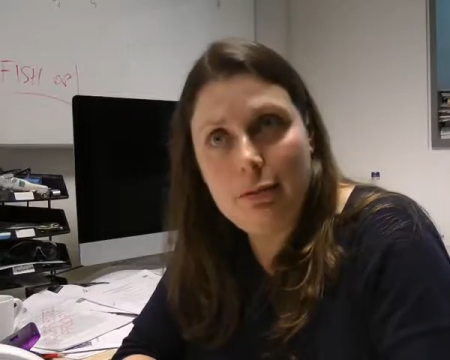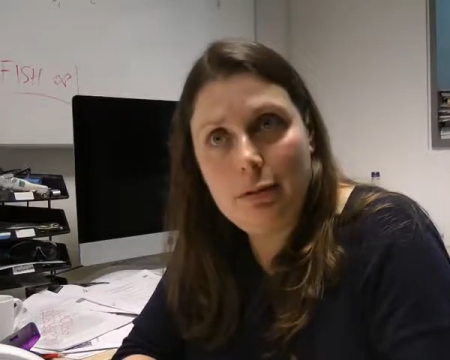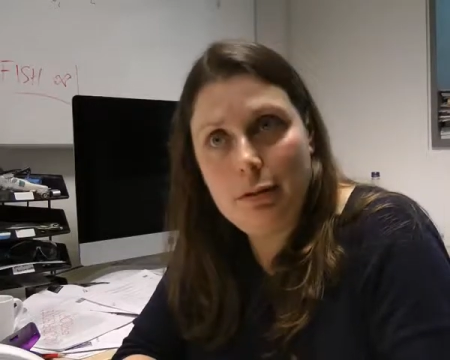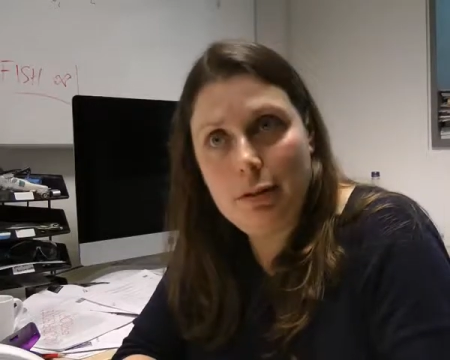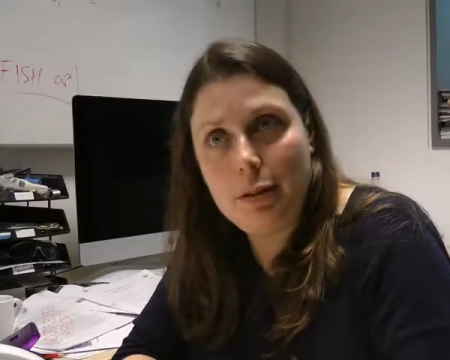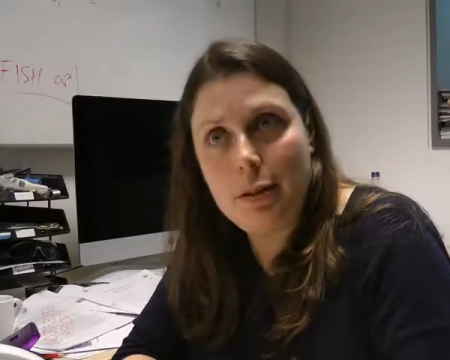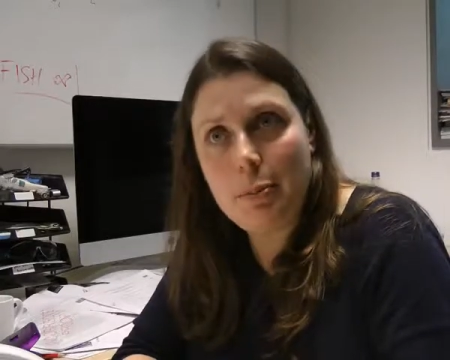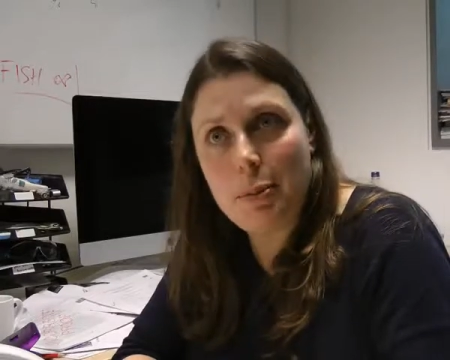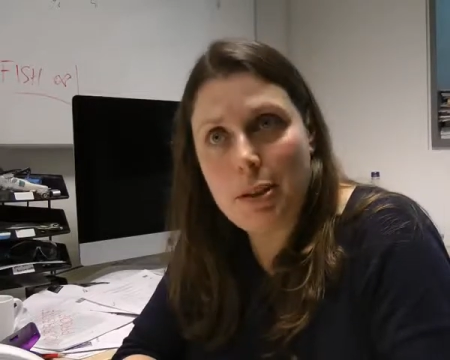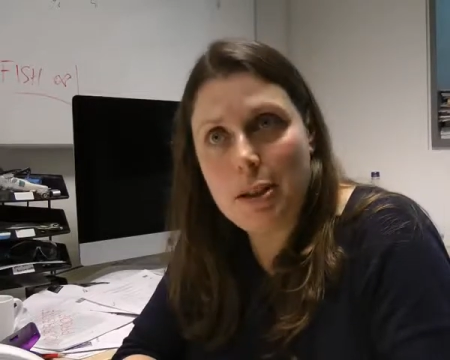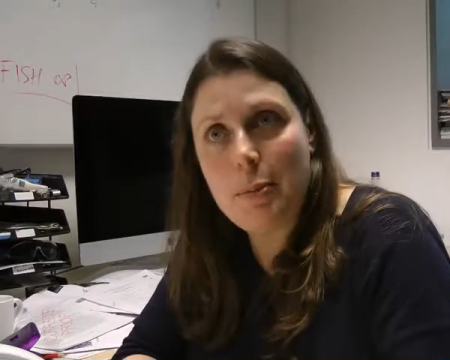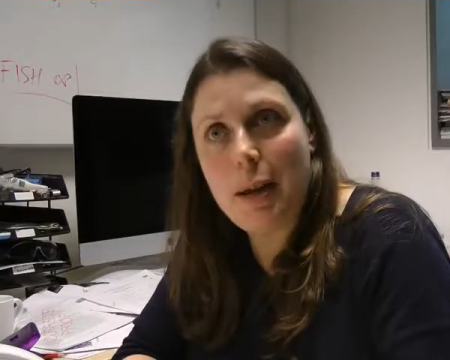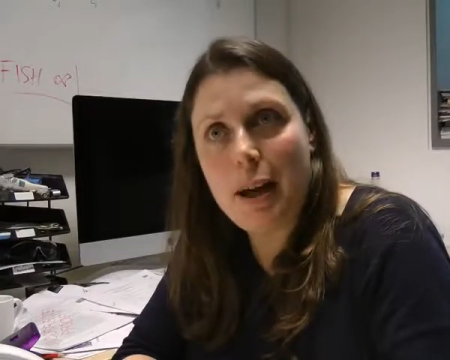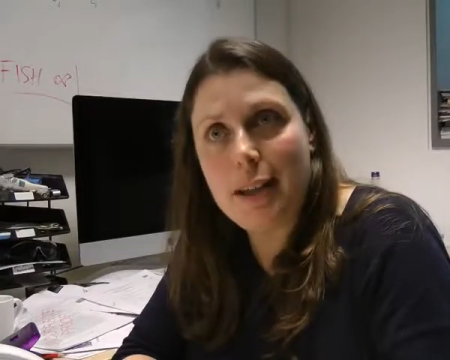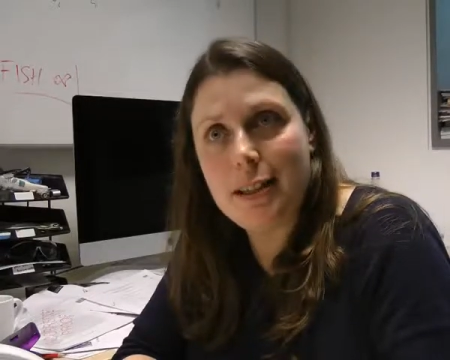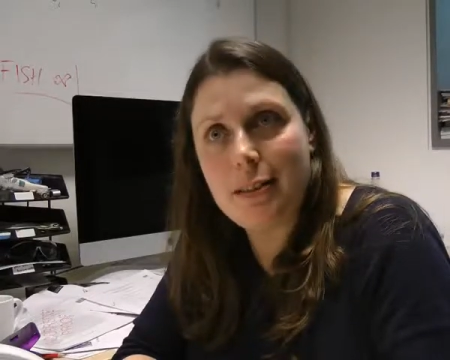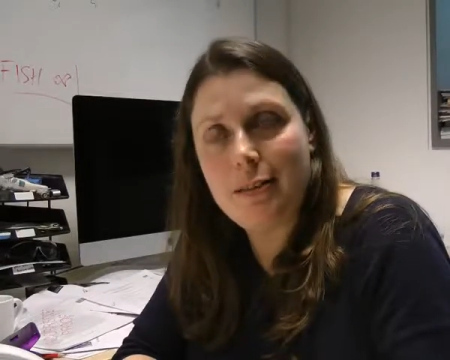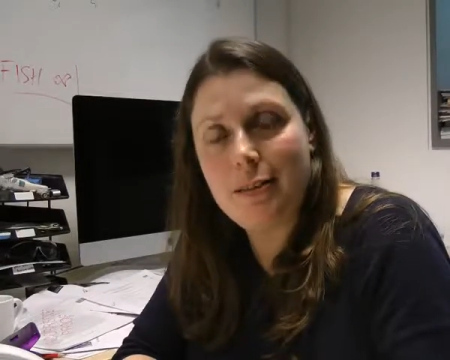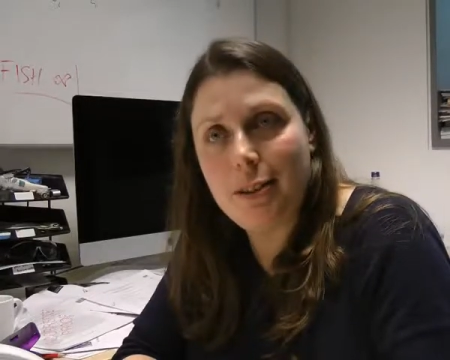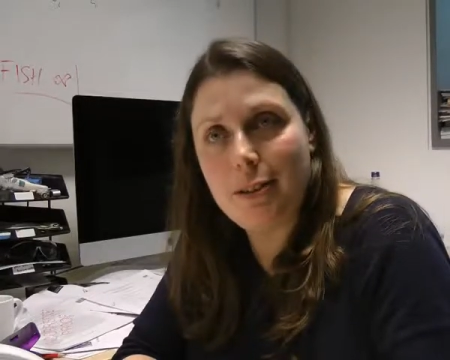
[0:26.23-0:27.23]
from the
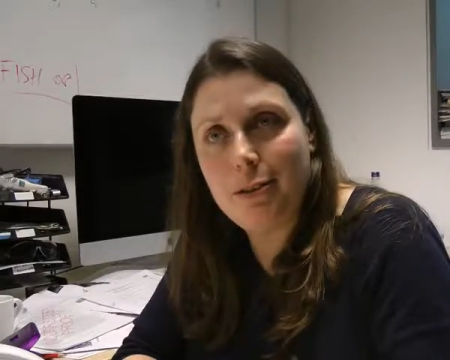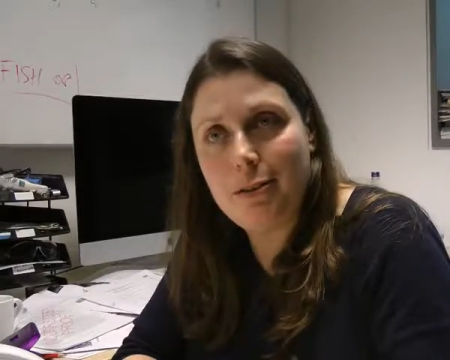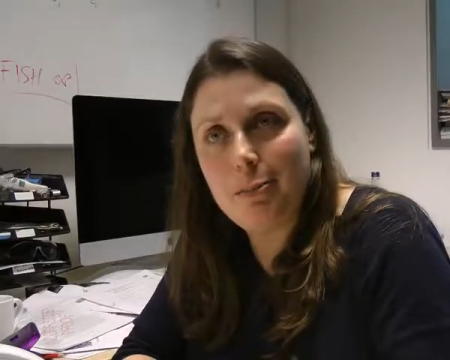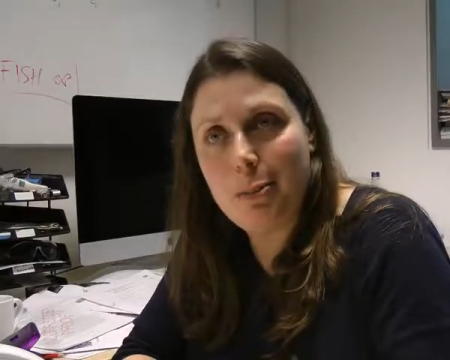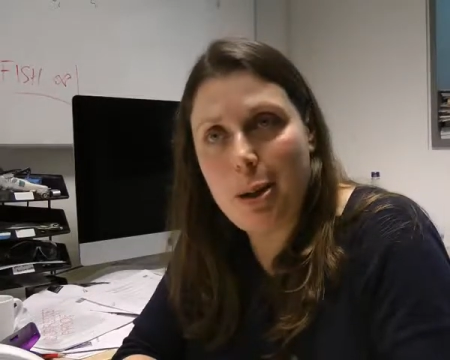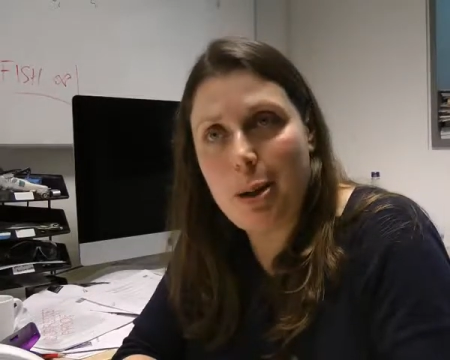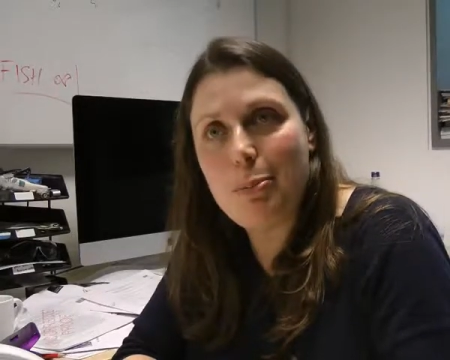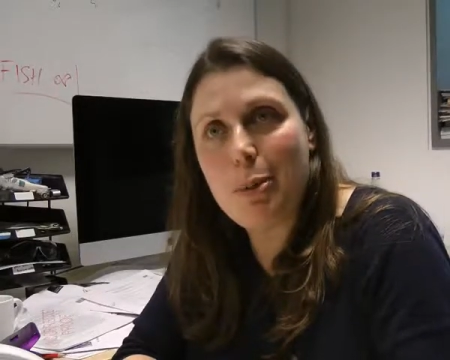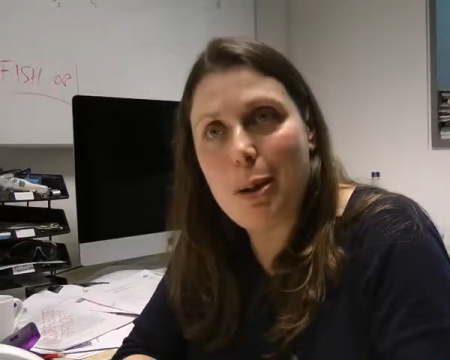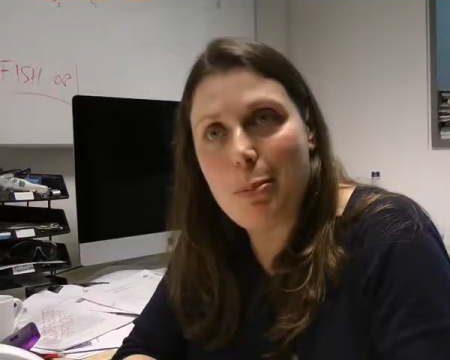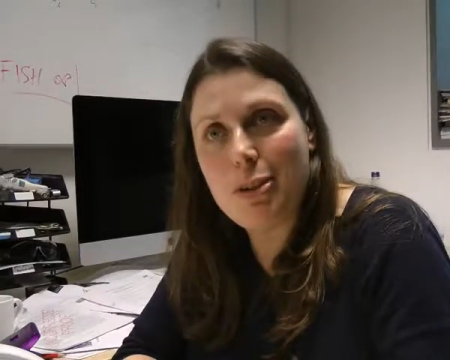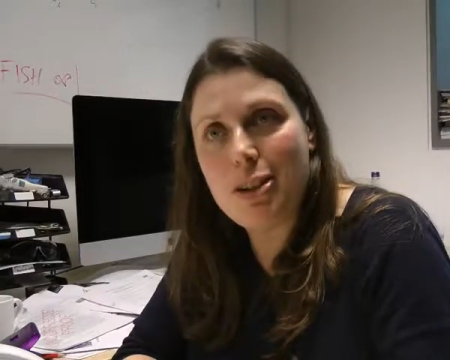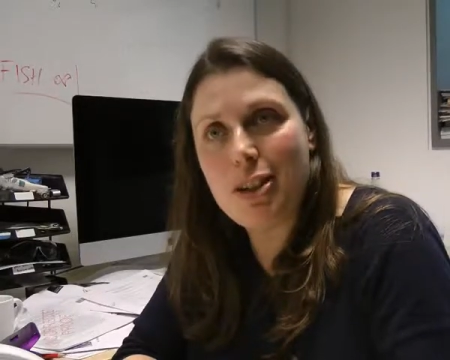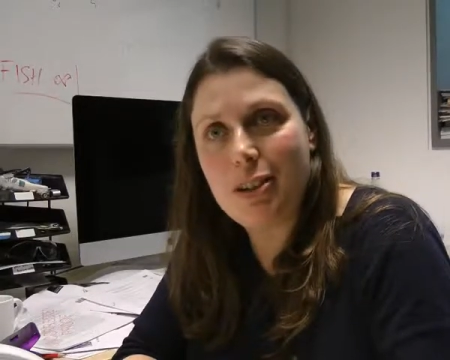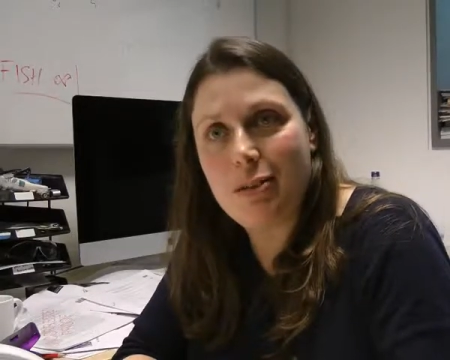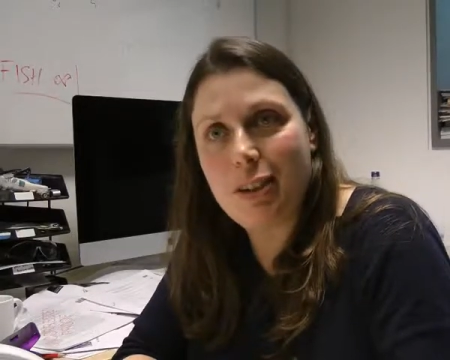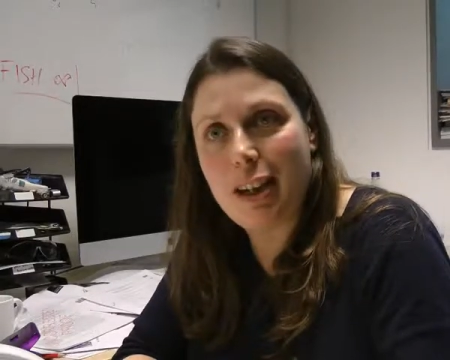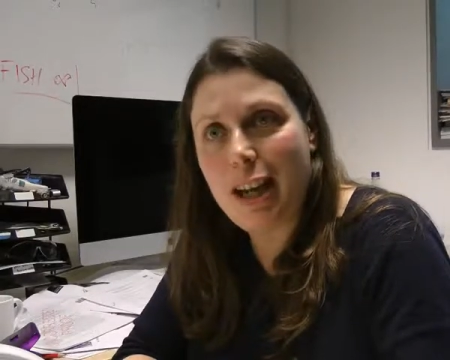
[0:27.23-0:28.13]
perspective of publishing